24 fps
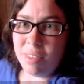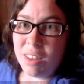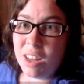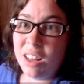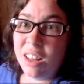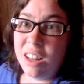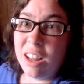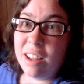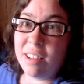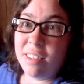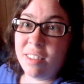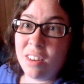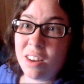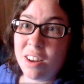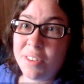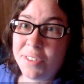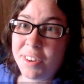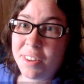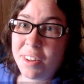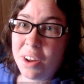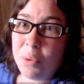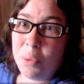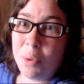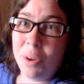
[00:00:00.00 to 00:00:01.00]
Lights off
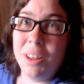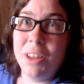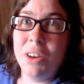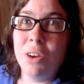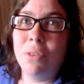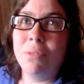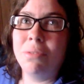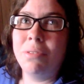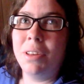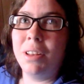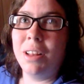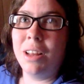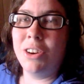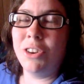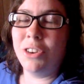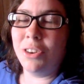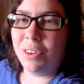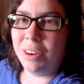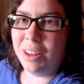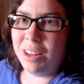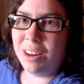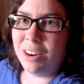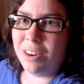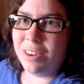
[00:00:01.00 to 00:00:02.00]
because I really don't feel like
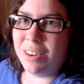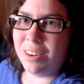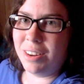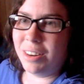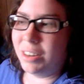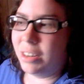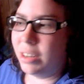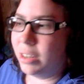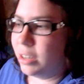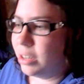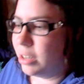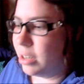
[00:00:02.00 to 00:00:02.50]
turning it on.